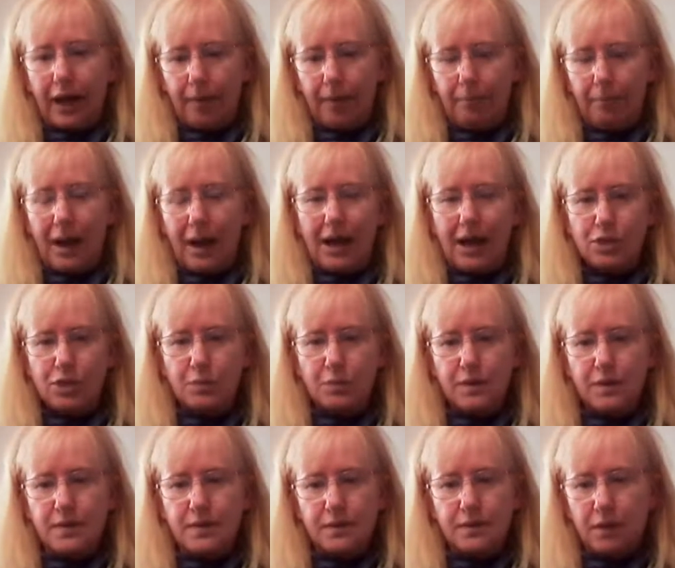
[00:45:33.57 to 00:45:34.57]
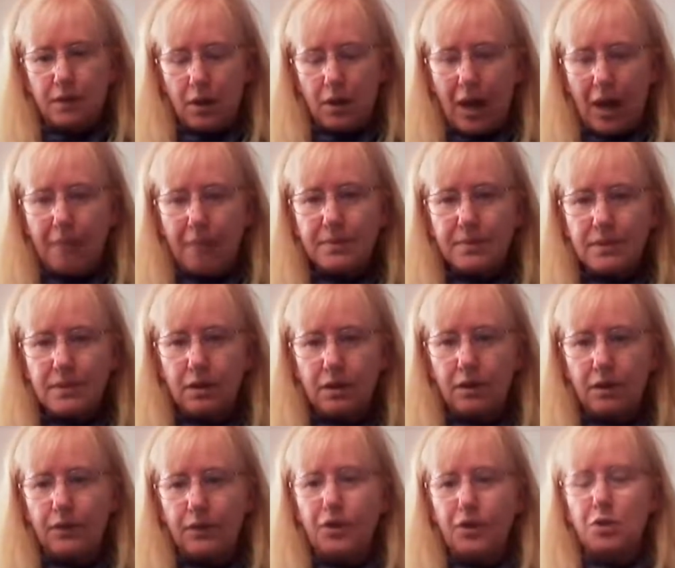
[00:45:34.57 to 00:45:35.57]
parchments. It happens a lot
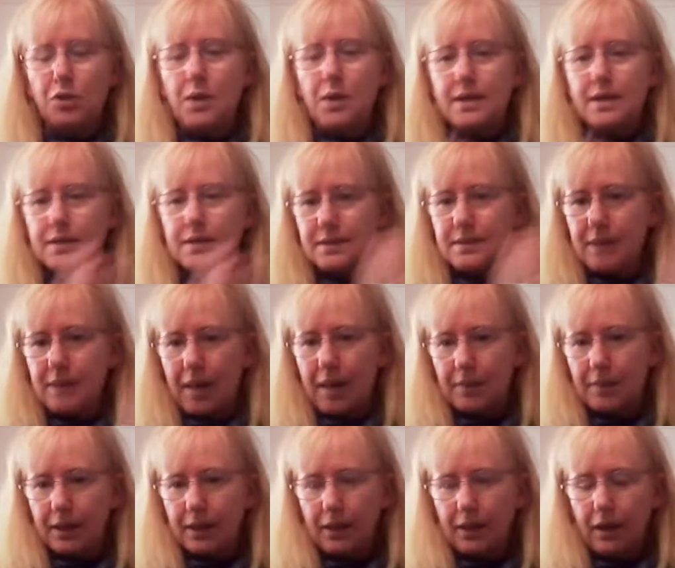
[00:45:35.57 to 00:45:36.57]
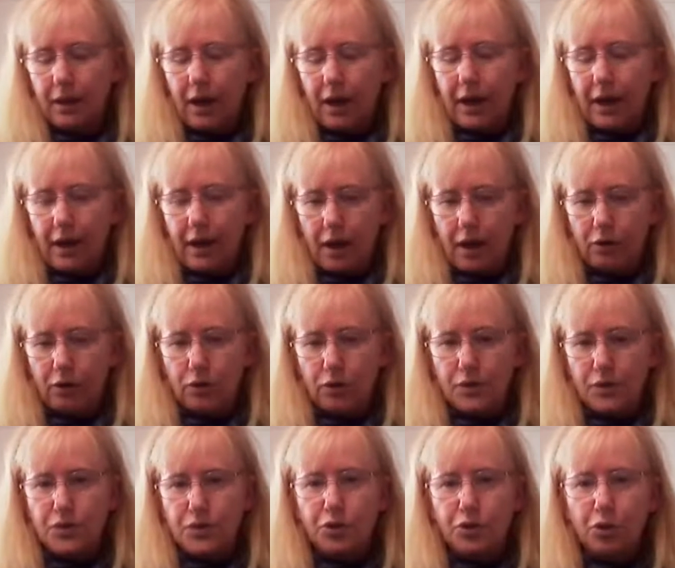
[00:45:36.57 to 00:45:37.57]
in the US. It's happening
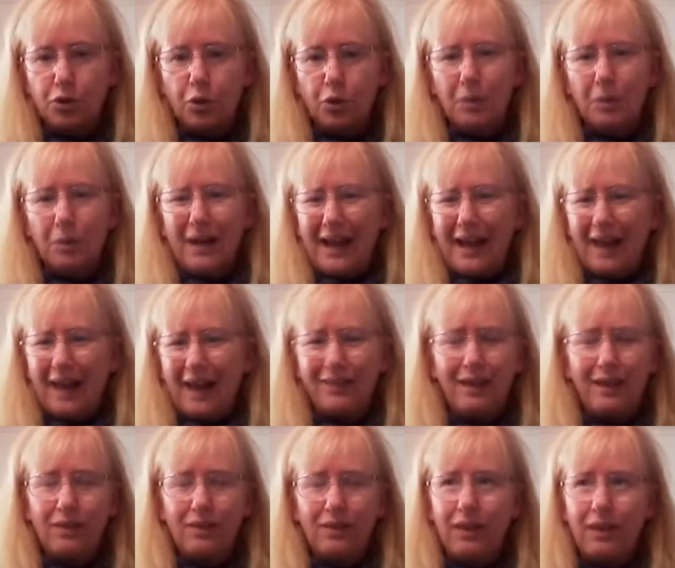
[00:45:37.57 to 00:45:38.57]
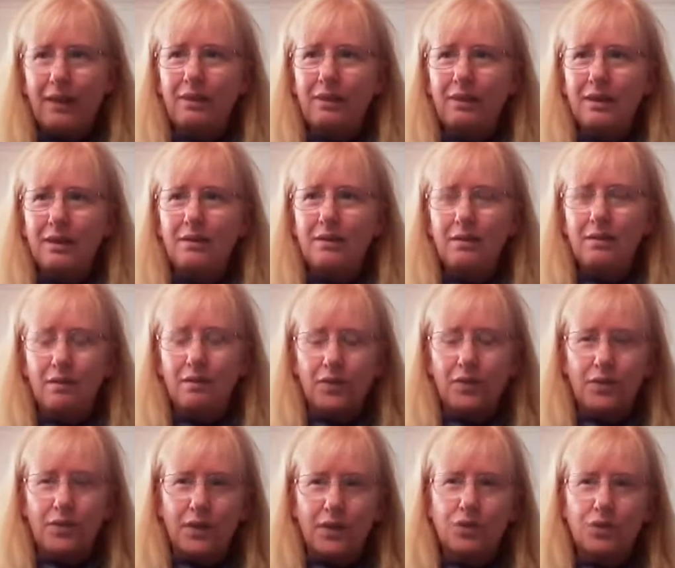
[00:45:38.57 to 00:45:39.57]
across Europe. And this
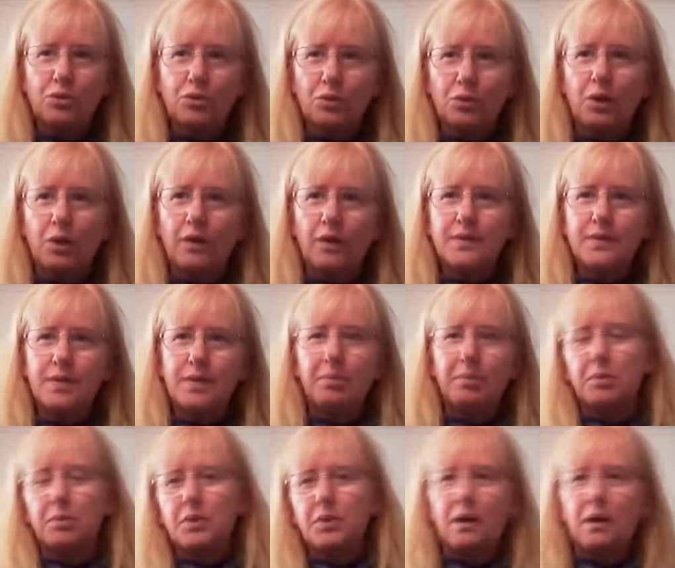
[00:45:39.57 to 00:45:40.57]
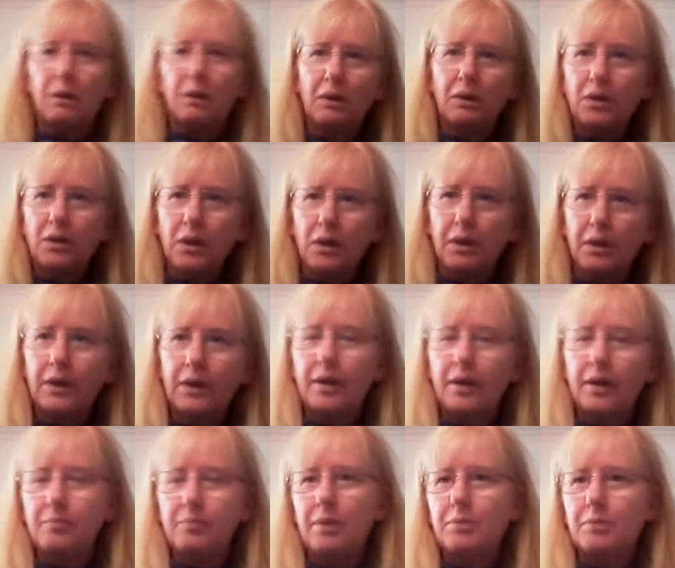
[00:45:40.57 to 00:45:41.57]
digital concept, people go,
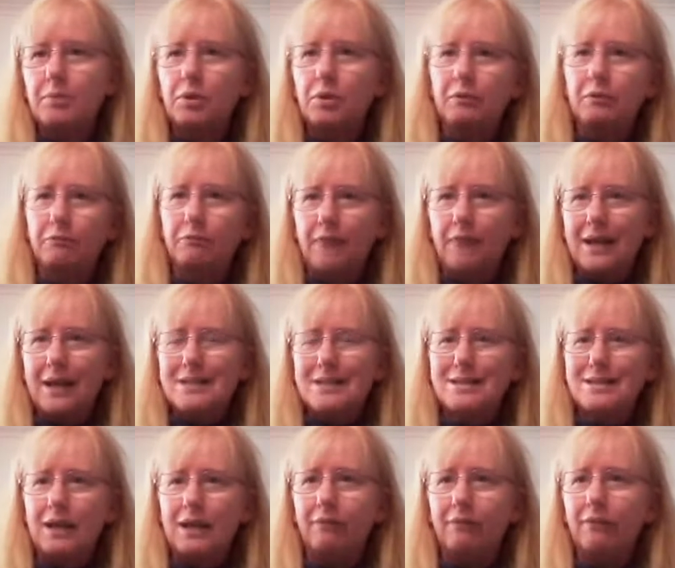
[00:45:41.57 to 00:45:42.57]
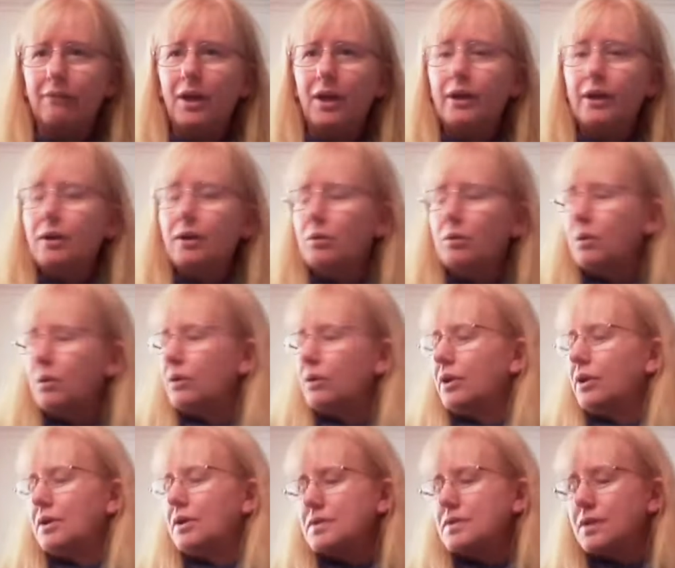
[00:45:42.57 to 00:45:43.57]
people can fake stuff. Well,
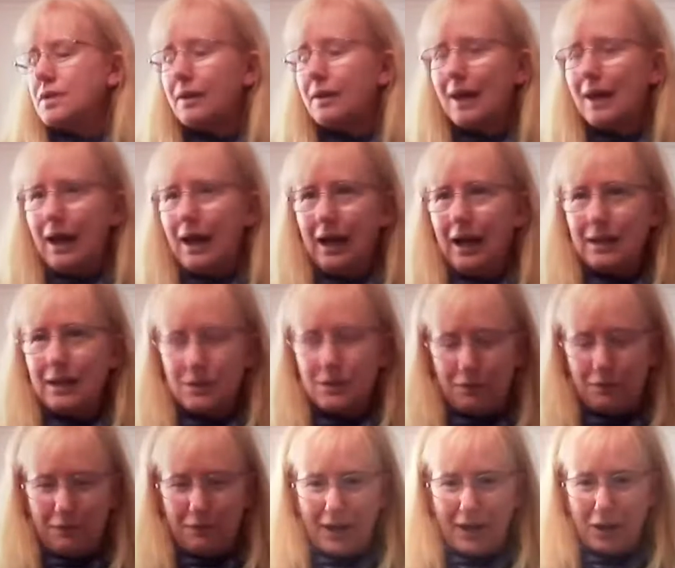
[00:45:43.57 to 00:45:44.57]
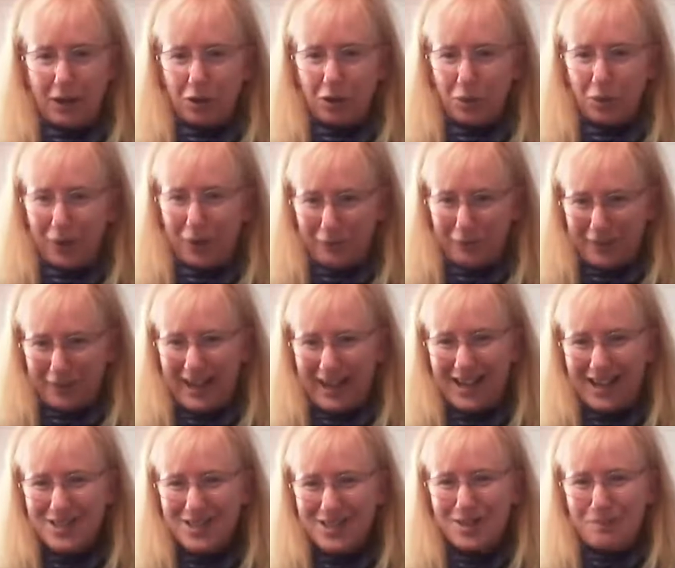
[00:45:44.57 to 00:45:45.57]
it's not that hard to fake a
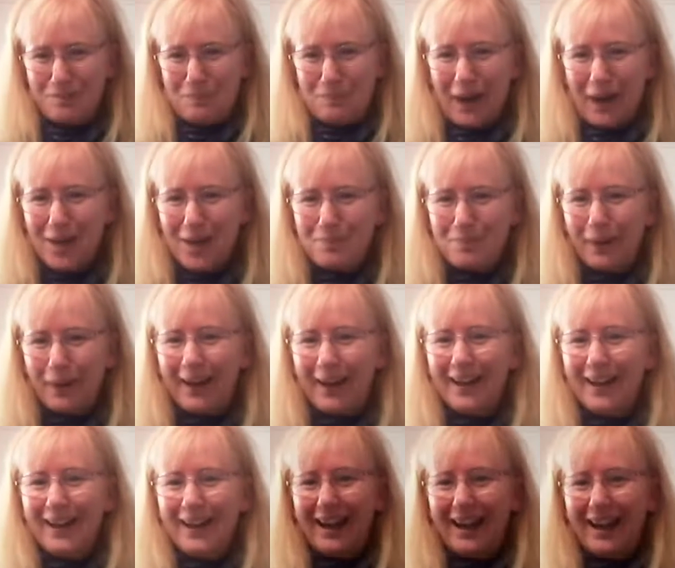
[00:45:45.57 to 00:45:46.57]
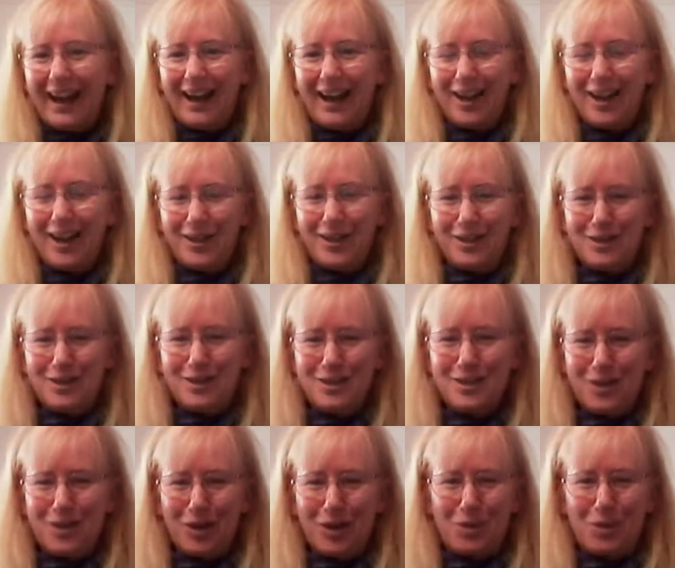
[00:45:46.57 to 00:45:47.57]
qualification on paper. You
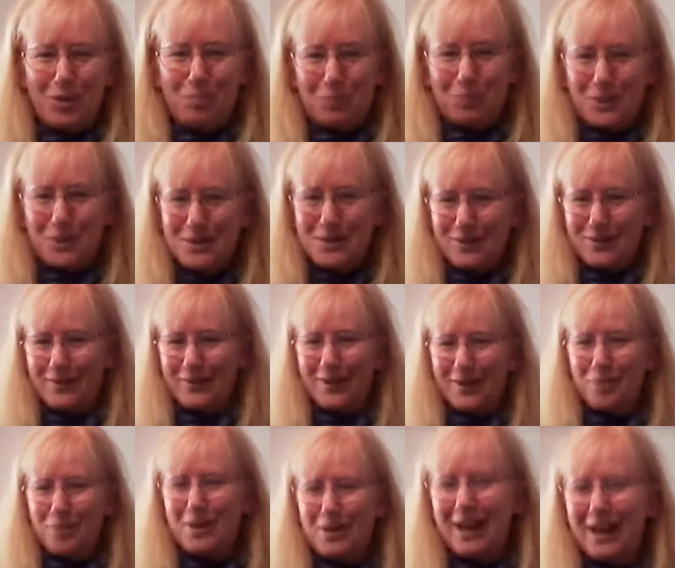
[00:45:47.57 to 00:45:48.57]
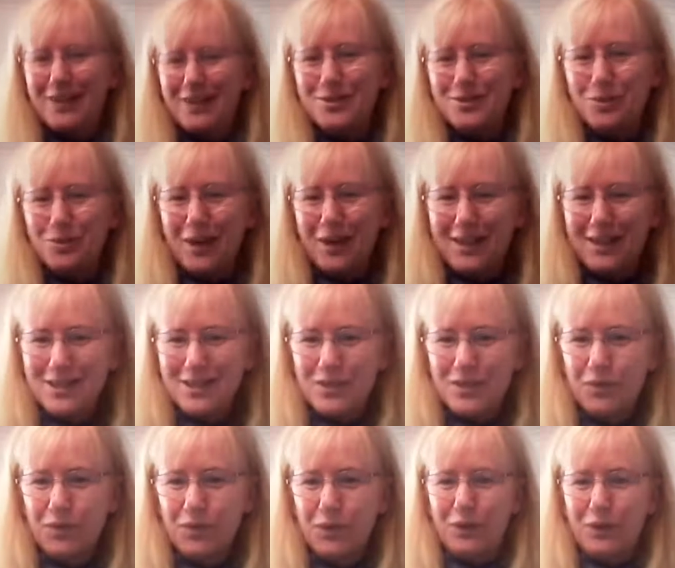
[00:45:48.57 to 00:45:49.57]
go to a printer and they'll be able to do wonders
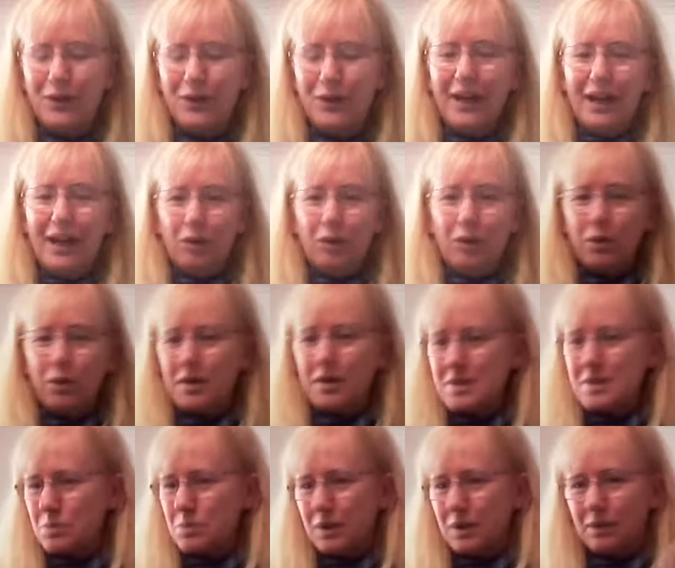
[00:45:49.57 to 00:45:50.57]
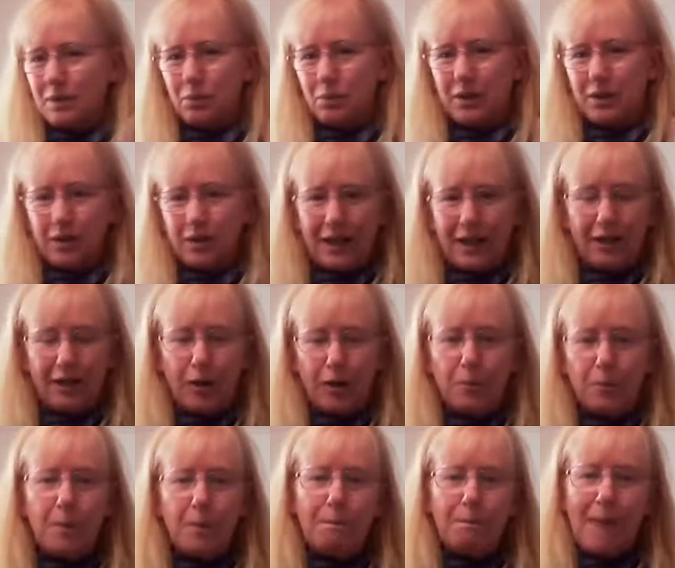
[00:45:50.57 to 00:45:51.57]
for you. Whereas when you get an
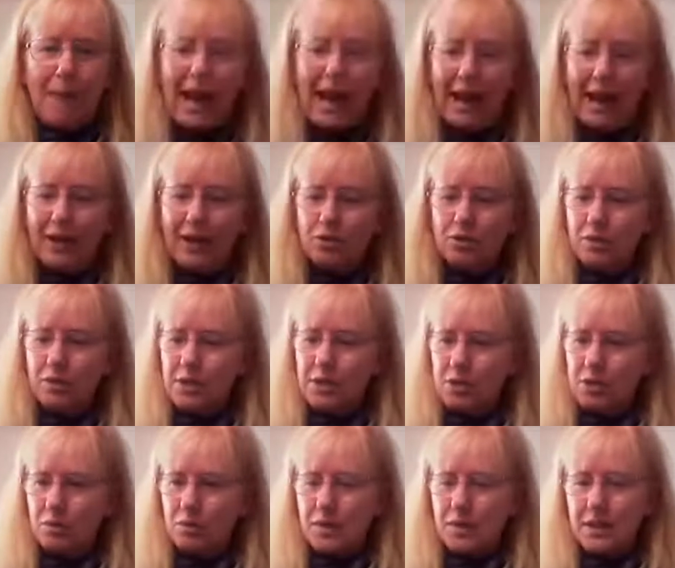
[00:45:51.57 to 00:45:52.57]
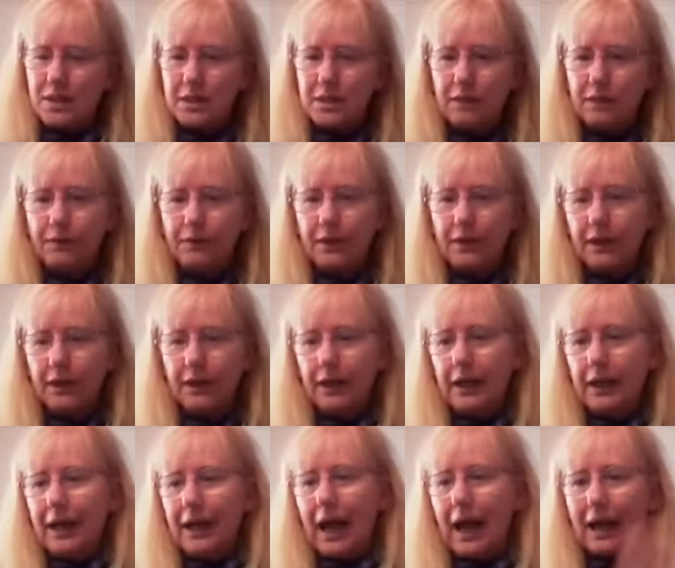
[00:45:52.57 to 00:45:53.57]
open badge or a digital certificate
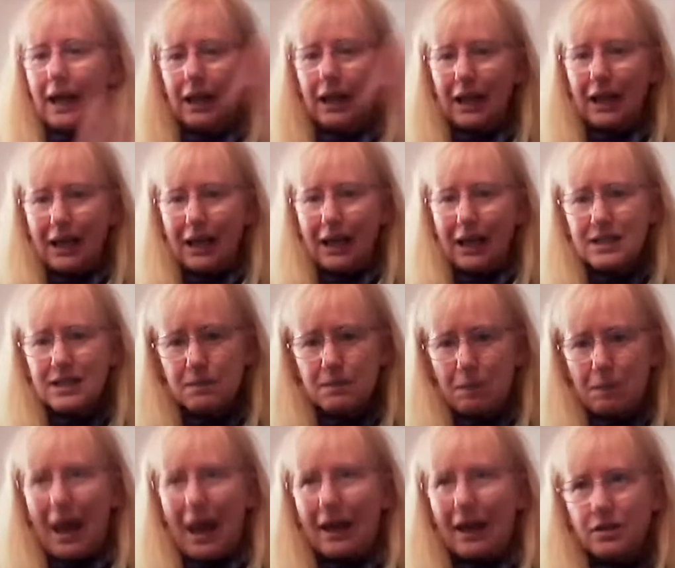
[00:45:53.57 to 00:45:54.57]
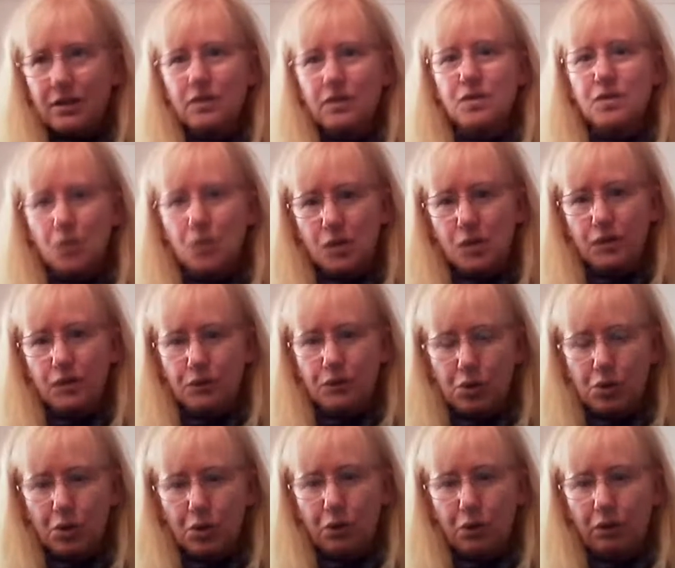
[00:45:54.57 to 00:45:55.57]
and it links back to the source of
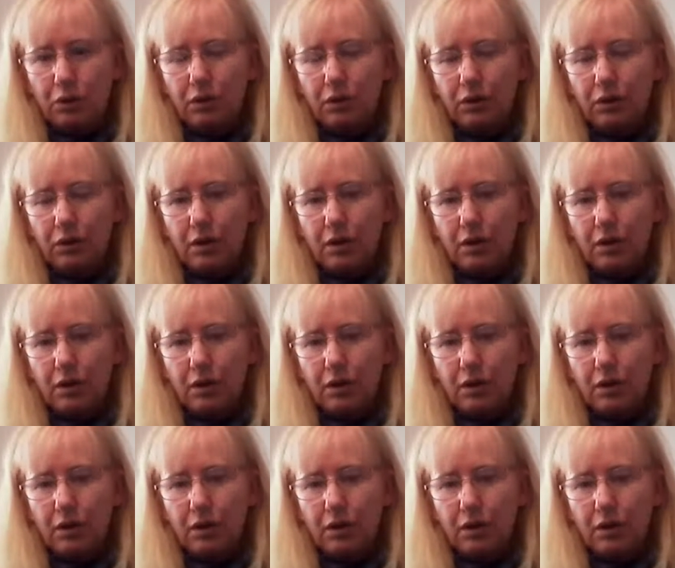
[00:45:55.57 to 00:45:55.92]
truth,